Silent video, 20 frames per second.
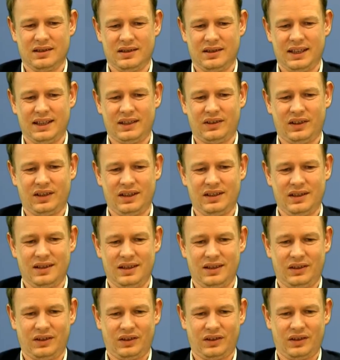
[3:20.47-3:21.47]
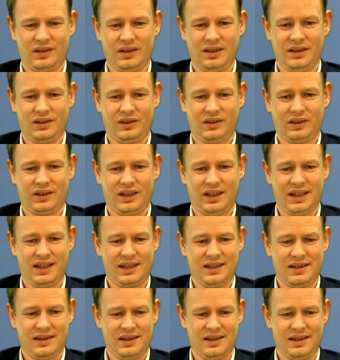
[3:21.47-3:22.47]
let's say, this
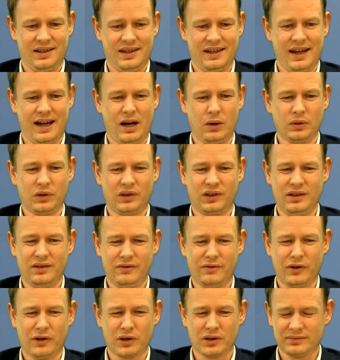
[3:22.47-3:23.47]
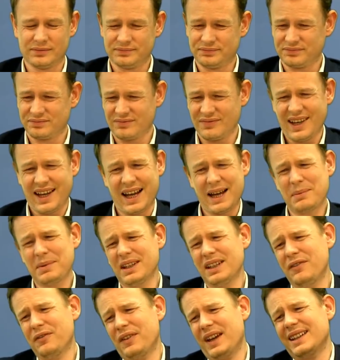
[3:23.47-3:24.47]
and now c4. I
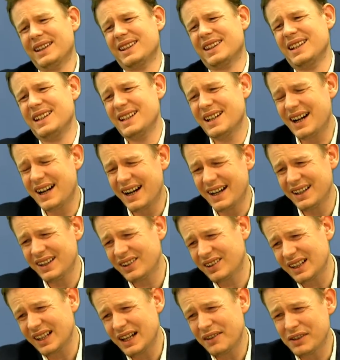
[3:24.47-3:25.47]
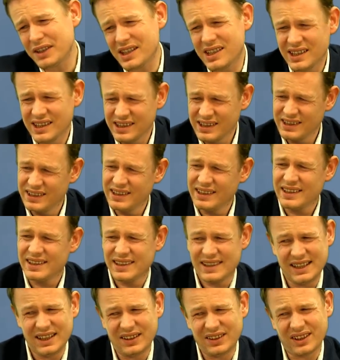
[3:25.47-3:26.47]
believe at the highest level
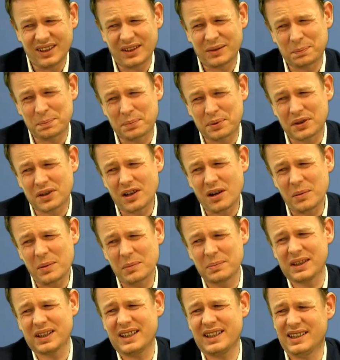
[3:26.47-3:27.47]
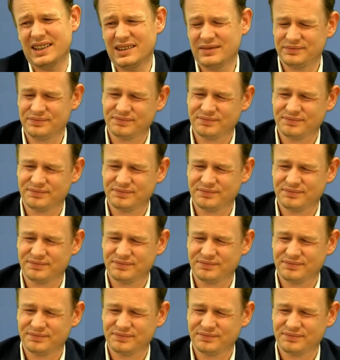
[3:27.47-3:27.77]
this is probably